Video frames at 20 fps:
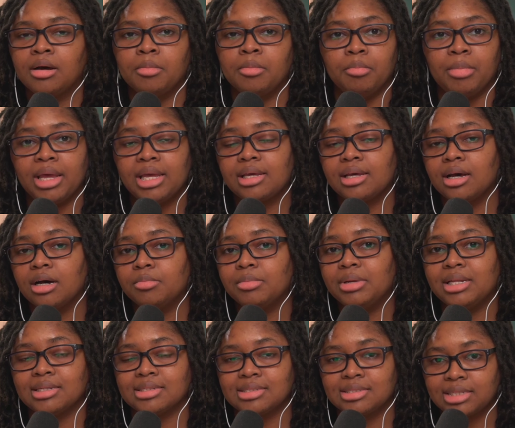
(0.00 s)
may come
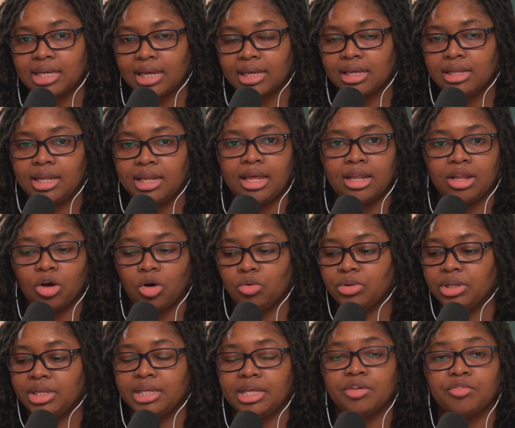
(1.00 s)
in a second and
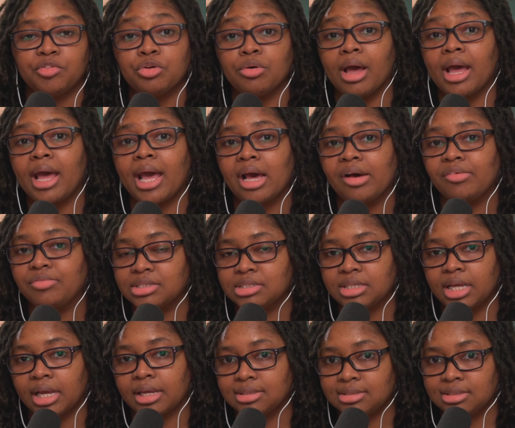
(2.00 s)
only give you half a
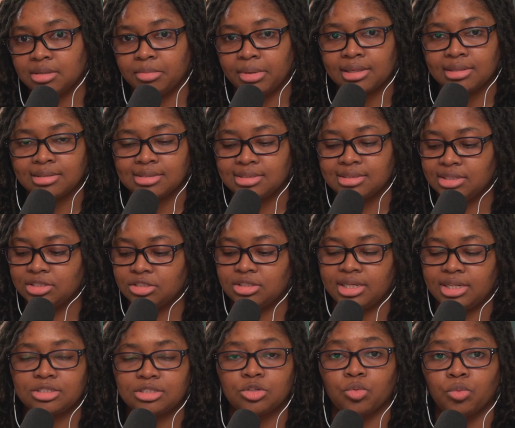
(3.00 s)
second to make a
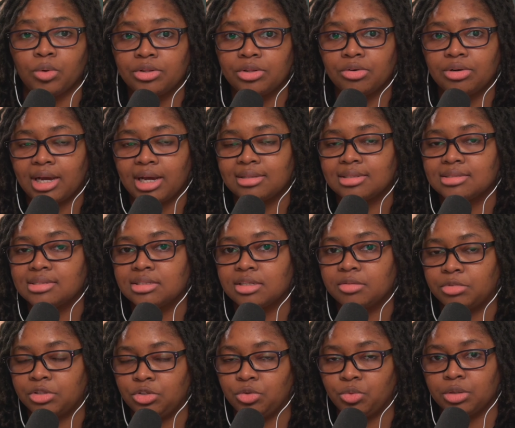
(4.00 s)
decision as to whether or not this is
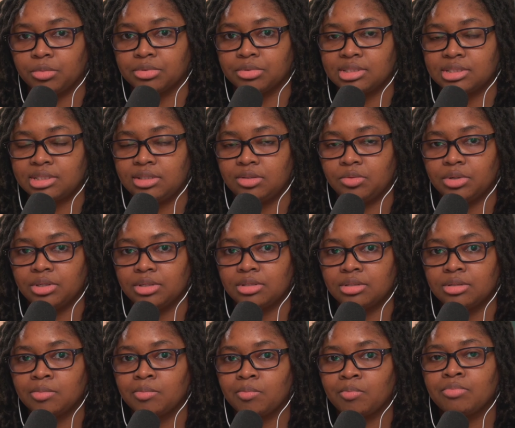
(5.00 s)
something you want to proceed
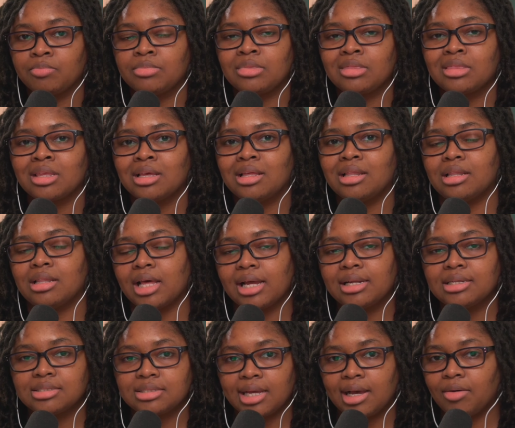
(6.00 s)
with.
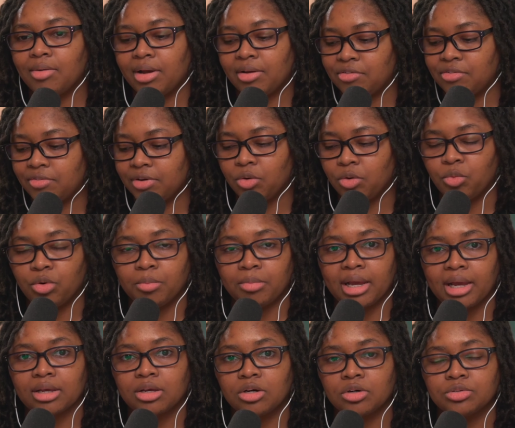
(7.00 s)
That is how I felt when
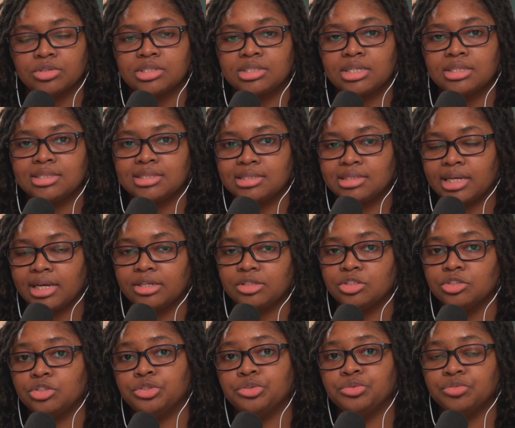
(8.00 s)
my coach said
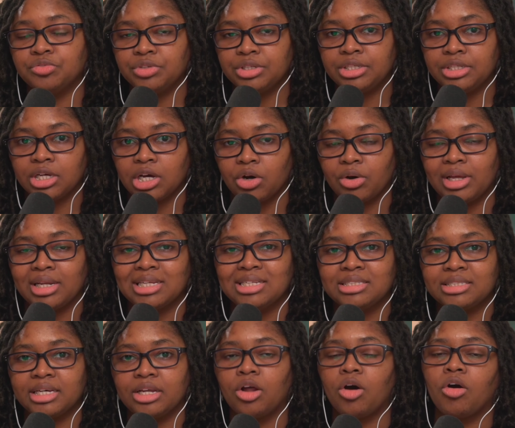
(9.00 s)
to do video, and he
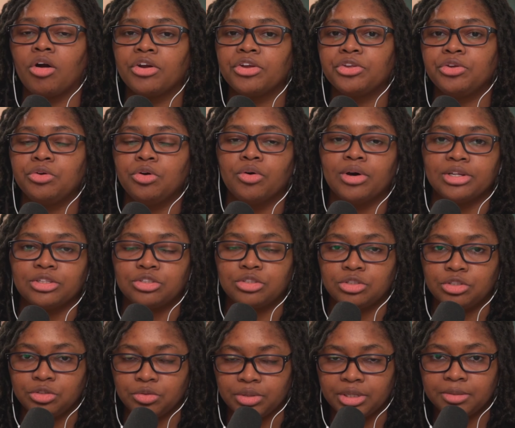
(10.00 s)
said, "Are you going to
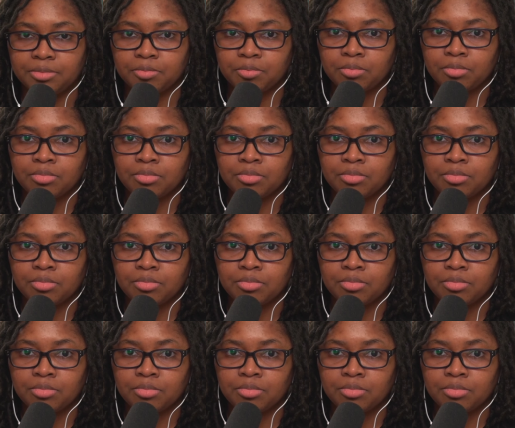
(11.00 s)
do it?"